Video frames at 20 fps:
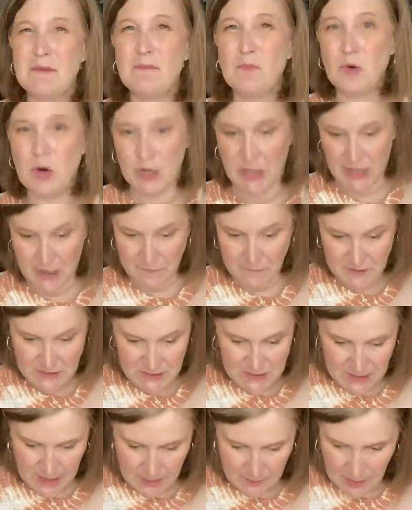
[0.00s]
more gift
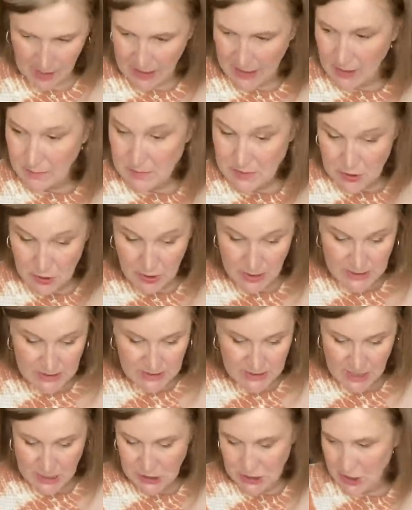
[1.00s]
type items. There is
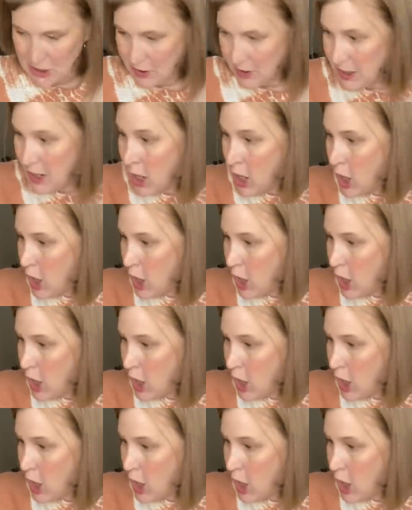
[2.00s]
stationery.